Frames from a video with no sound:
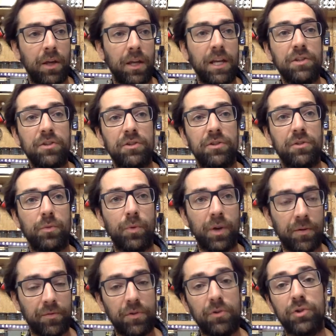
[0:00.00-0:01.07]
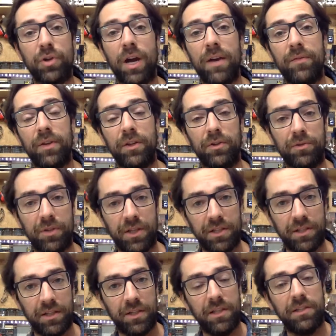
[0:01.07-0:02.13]
it's whenever you're driving, your
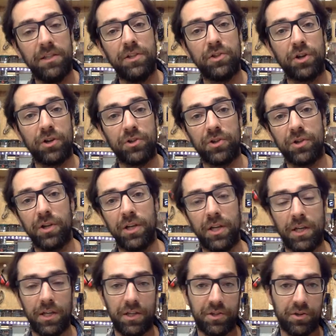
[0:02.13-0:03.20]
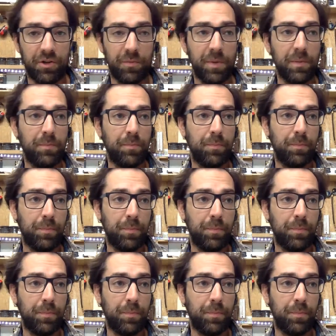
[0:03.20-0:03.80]
DC-DC charger is going to be